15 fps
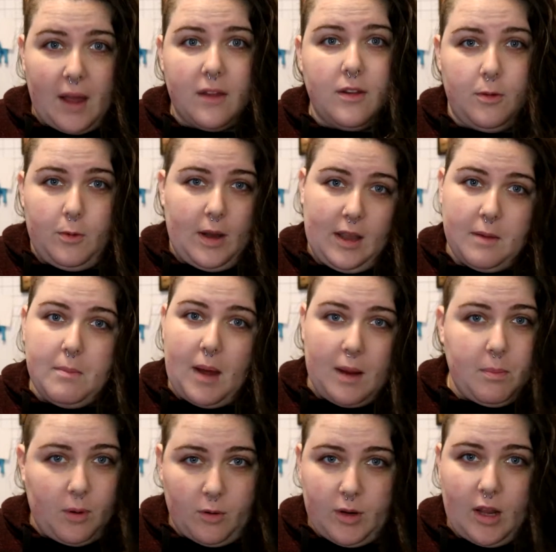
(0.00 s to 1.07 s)
by the way,
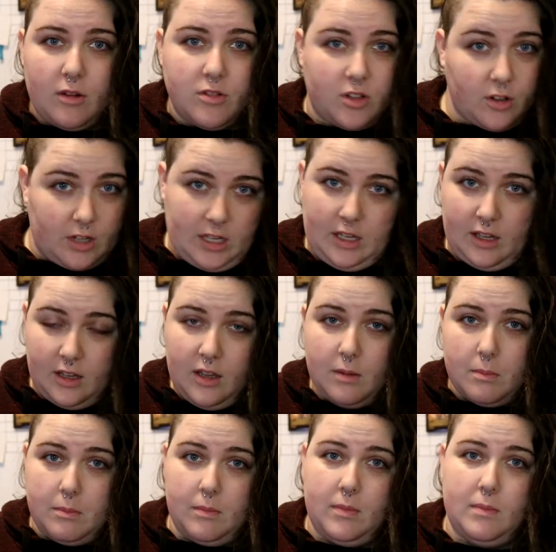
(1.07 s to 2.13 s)
my pronouns are he,
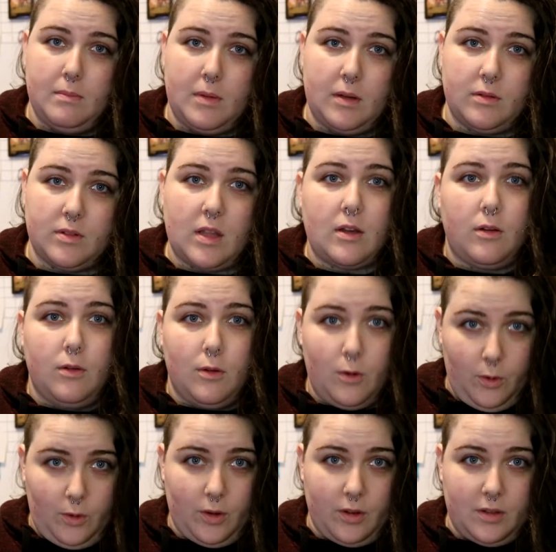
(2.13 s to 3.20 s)
him. I was like,
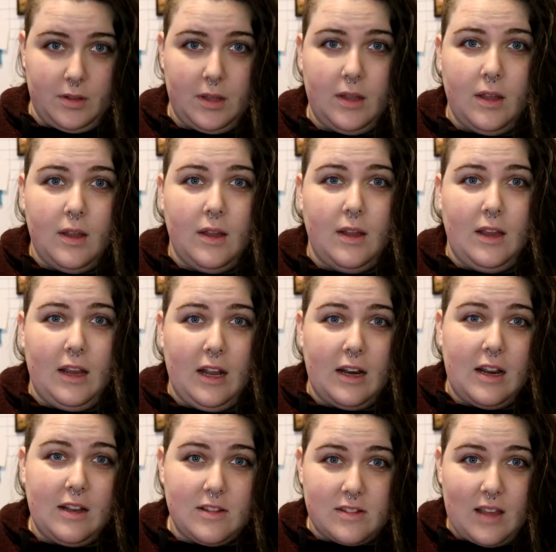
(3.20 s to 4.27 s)
cool.
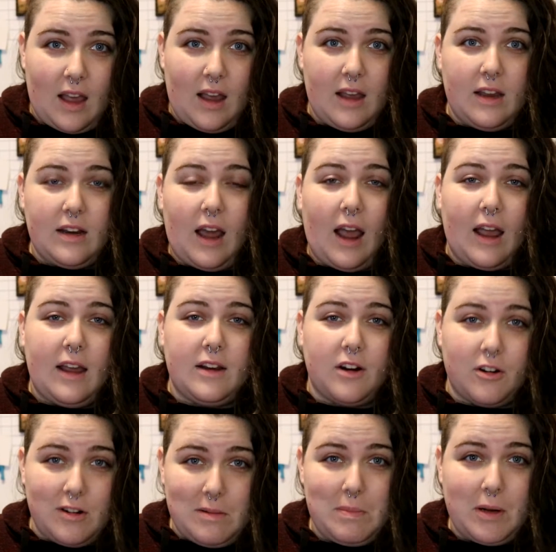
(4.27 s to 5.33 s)
And inside, I had
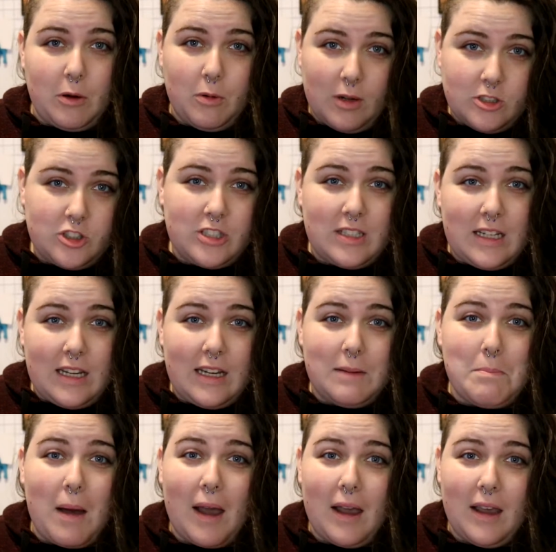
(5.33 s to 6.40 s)
already been
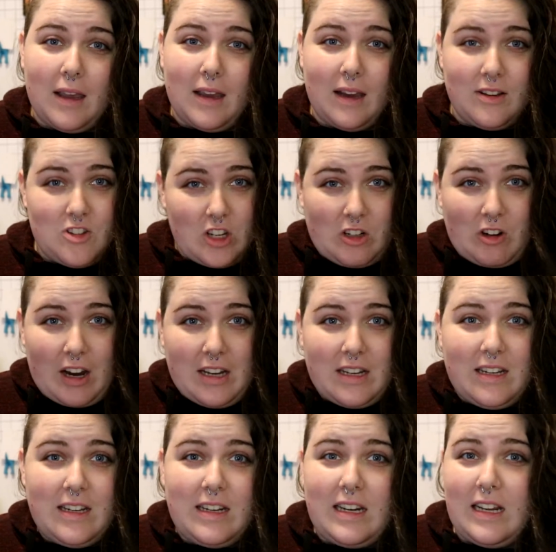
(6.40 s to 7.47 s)
questioning my gender
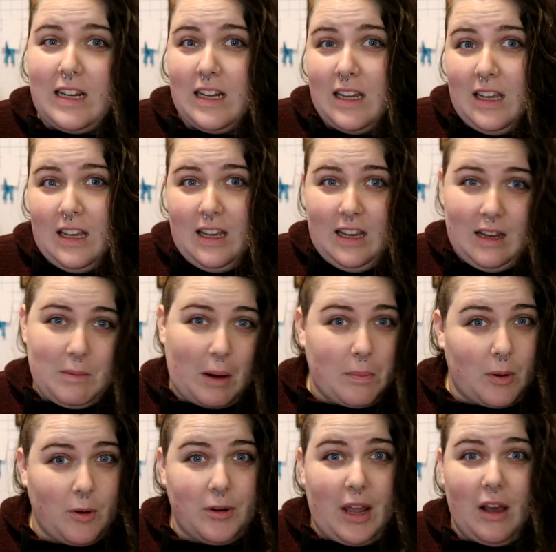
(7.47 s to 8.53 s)
identity and my
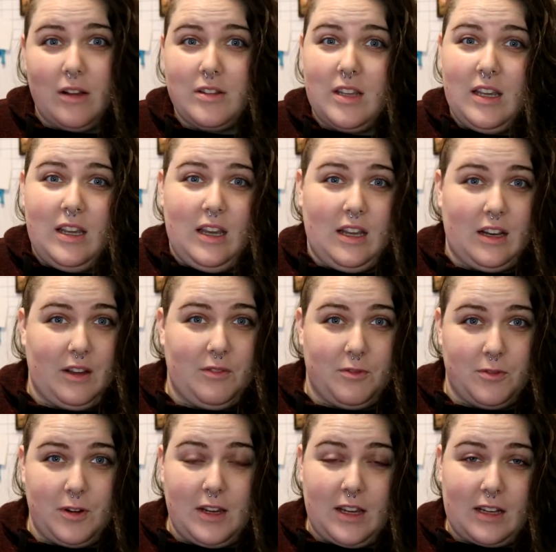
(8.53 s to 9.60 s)
pronouns, and I
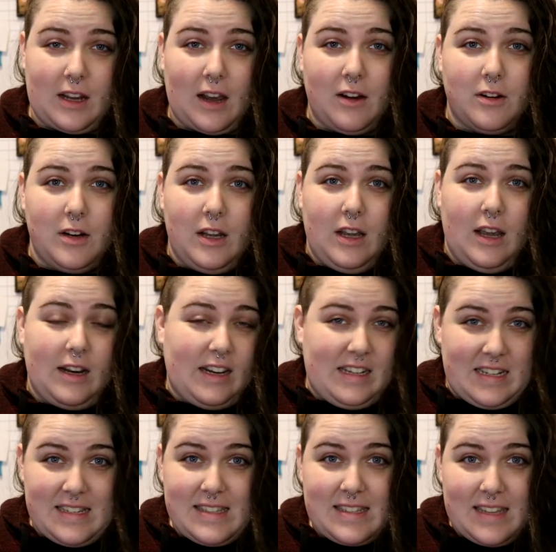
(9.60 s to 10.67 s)
freaked out and I
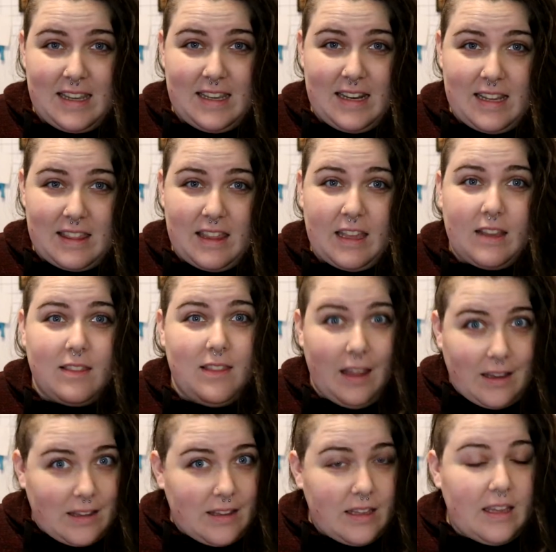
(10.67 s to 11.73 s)
didn't say anything.
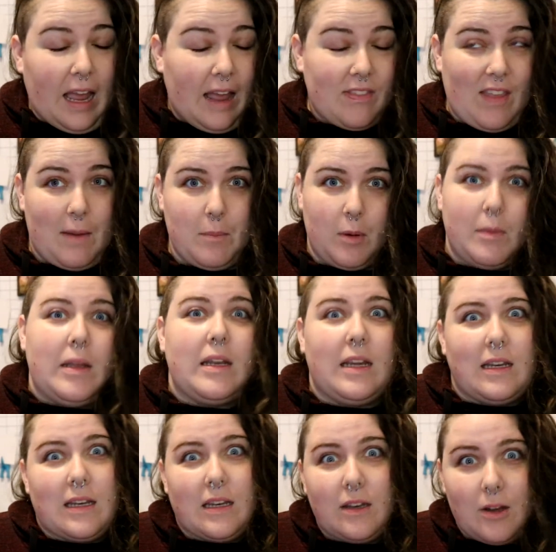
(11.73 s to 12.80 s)
Luckily, at that moment,
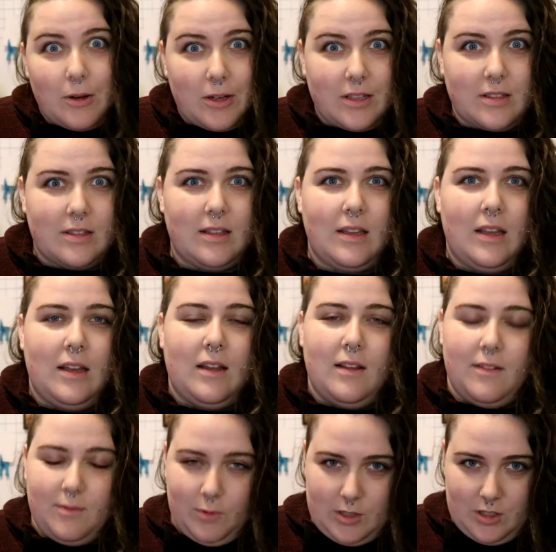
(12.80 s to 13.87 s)
he didn't notice,
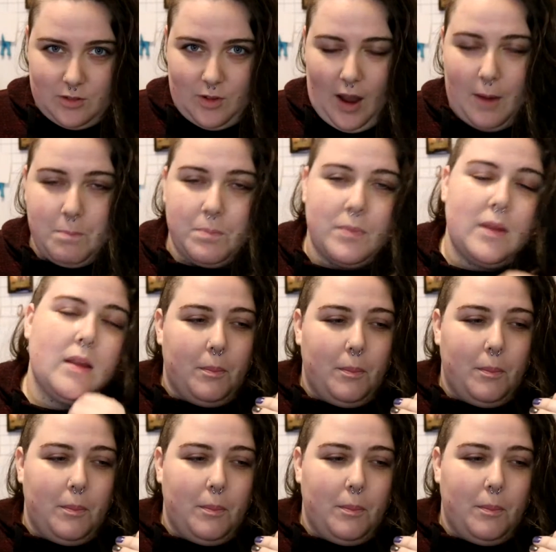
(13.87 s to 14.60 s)
which is fine.